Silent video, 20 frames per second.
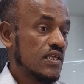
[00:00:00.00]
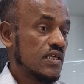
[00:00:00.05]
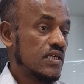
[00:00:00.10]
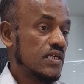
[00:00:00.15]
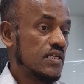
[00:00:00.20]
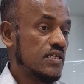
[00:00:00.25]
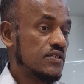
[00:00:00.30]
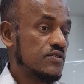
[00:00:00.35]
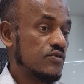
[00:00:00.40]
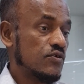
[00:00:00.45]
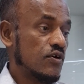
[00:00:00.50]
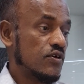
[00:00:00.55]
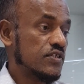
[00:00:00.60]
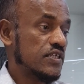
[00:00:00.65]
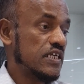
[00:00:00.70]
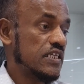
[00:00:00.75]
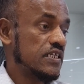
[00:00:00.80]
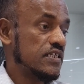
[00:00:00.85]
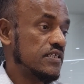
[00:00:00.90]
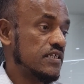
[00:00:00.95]
is not
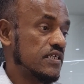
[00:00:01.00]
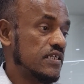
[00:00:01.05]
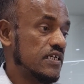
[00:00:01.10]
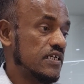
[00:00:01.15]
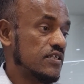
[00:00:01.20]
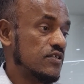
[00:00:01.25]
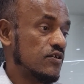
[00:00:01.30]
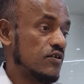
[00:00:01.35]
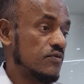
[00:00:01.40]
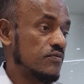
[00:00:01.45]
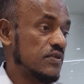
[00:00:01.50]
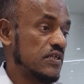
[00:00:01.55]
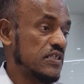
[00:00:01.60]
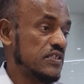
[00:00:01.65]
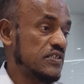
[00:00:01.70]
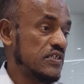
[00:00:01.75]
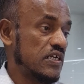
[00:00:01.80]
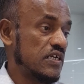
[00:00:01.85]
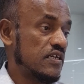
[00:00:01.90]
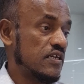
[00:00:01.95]
an indicator of the
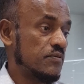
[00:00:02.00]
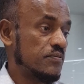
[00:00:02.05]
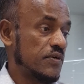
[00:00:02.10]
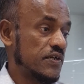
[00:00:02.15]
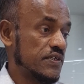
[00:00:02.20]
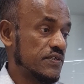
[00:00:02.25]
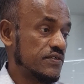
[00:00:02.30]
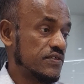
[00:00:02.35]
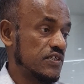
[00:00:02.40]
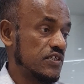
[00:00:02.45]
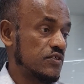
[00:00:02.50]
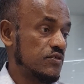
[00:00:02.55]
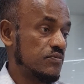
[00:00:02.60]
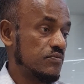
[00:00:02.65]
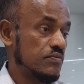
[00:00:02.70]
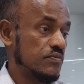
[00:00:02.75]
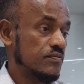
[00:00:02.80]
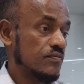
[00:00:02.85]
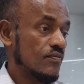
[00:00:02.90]
journal prestige.